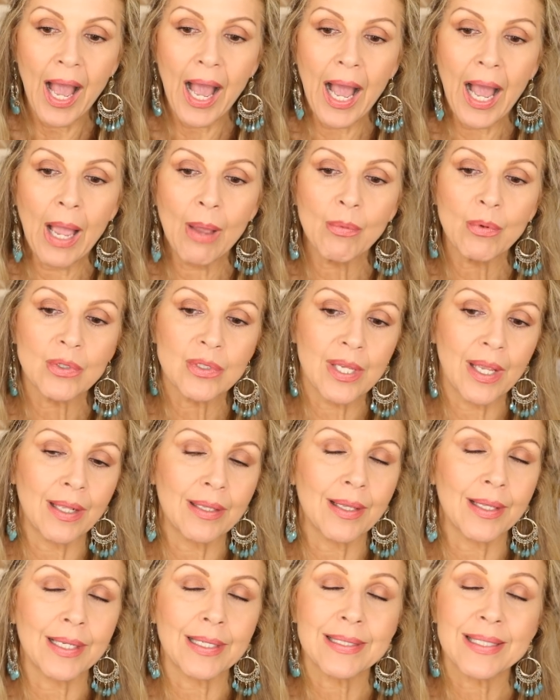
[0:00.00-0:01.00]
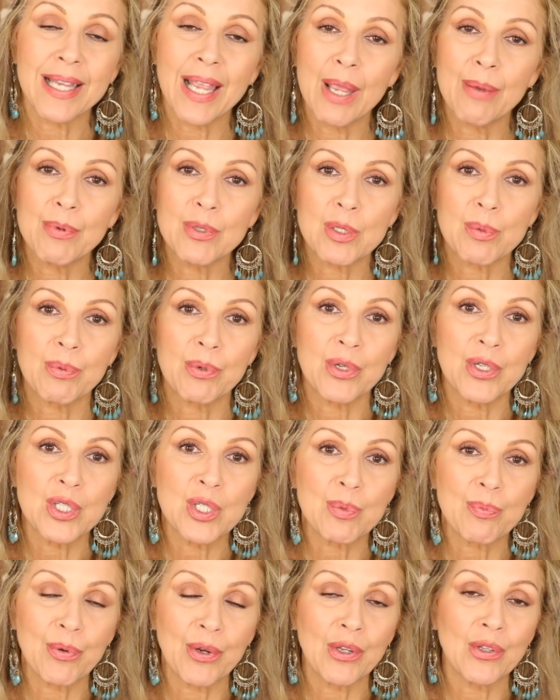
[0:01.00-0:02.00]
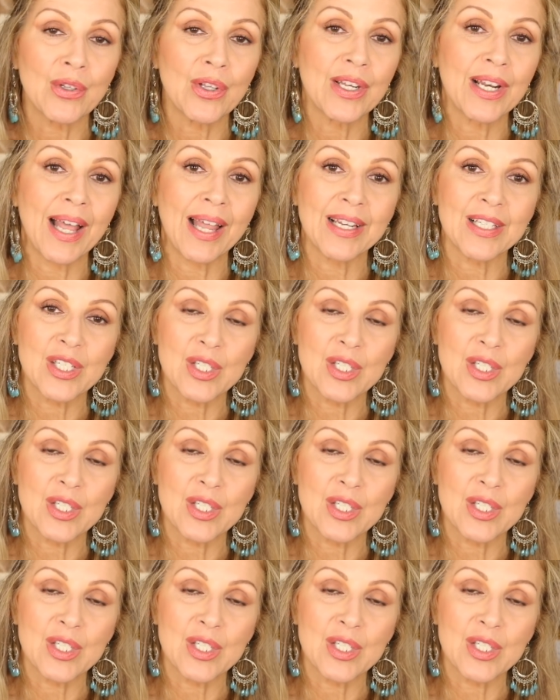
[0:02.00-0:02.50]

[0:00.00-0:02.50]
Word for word: I will take like a tablespoon and sprinkle it on a